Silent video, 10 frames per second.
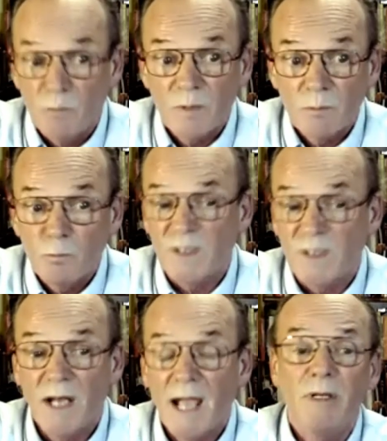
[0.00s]
what's going to
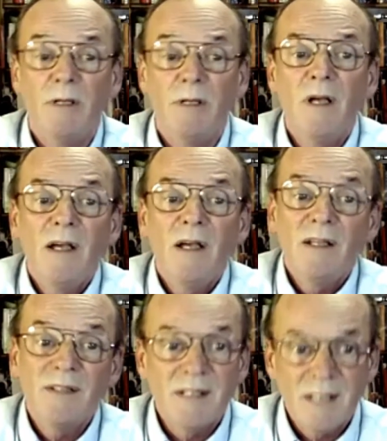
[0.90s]
happen, to
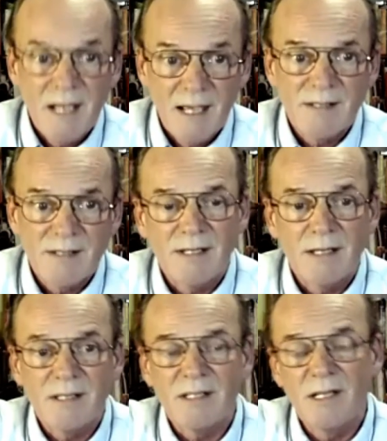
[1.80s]
test the
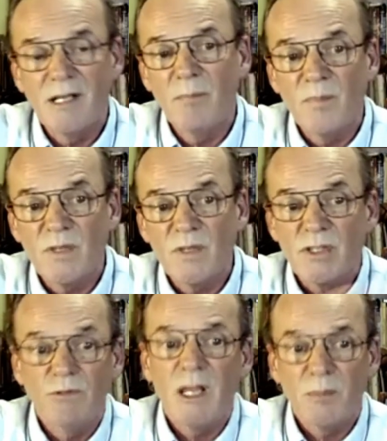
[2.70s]
systems, to
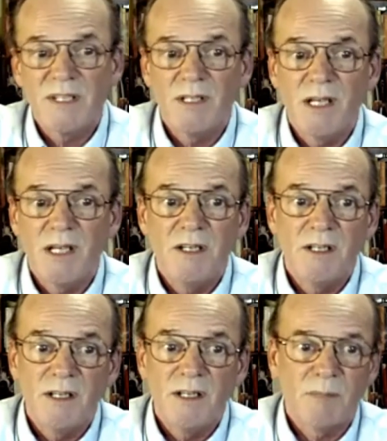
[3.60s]
write
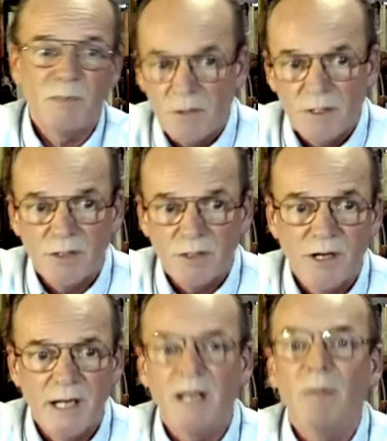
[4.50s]
procedures, to do the
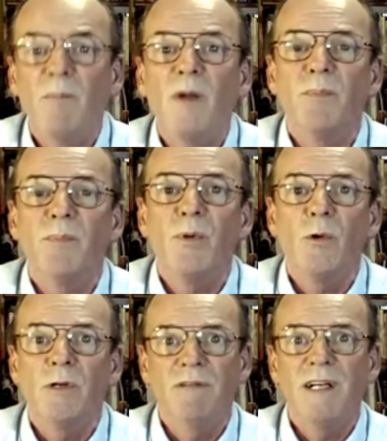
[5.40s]
training, and most importantly,
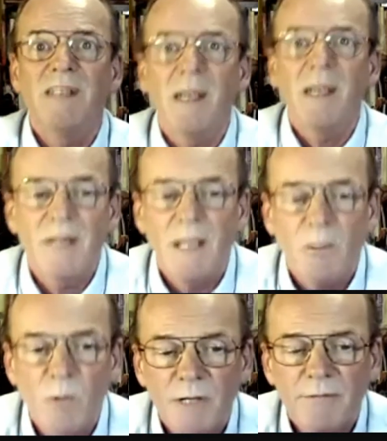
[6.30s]
really, to get the
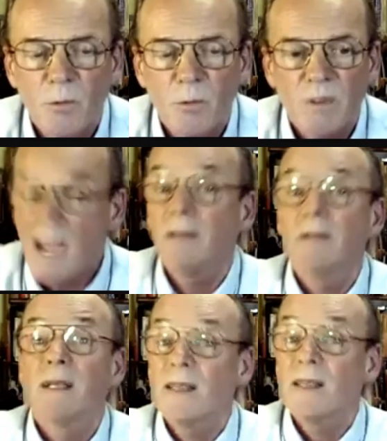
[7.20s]
workforce and the
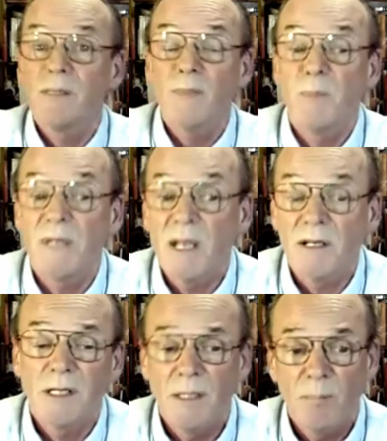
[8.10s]
customers
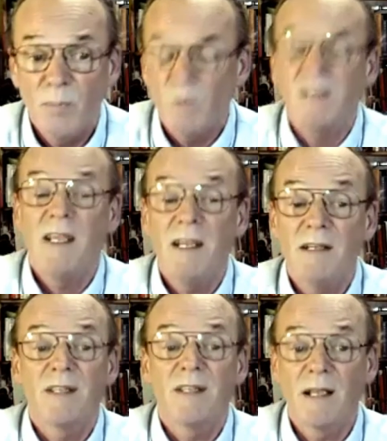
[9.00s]
potentially bought into
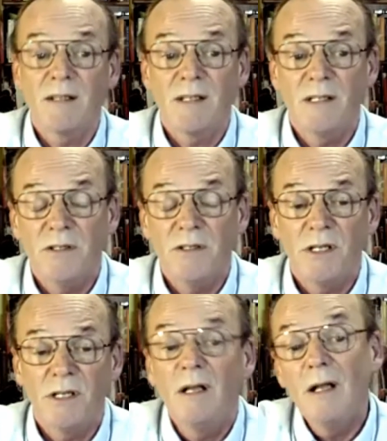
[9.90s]
that solution,
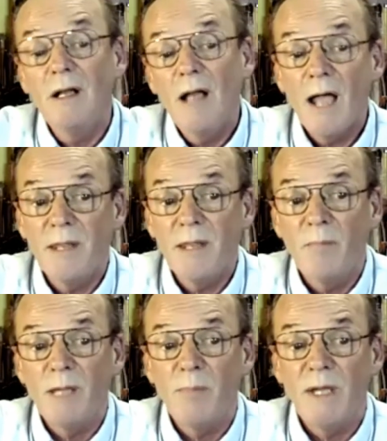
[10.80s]
and then
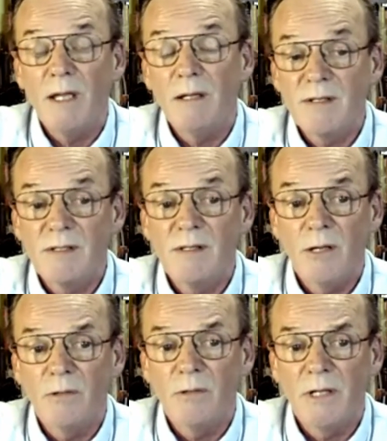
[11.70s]
maybe the
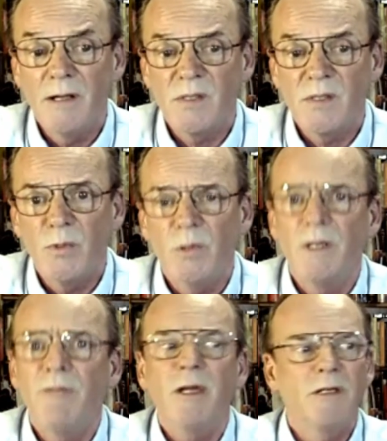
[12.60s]
ongoing support. And if you're
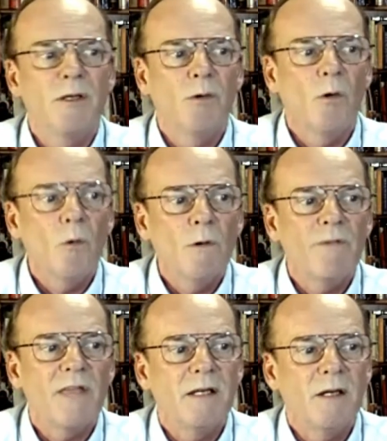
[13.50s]
going to do all of that
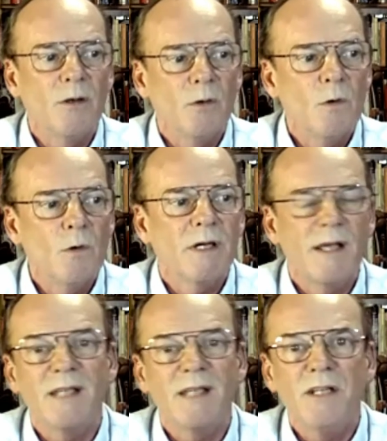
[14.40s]
in an
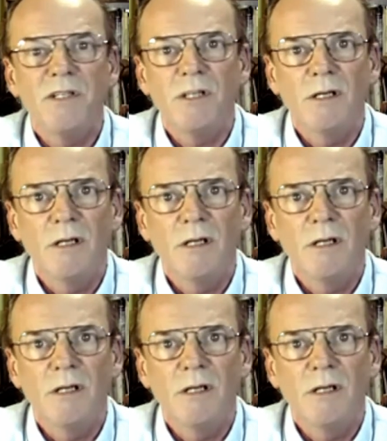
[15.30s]
organization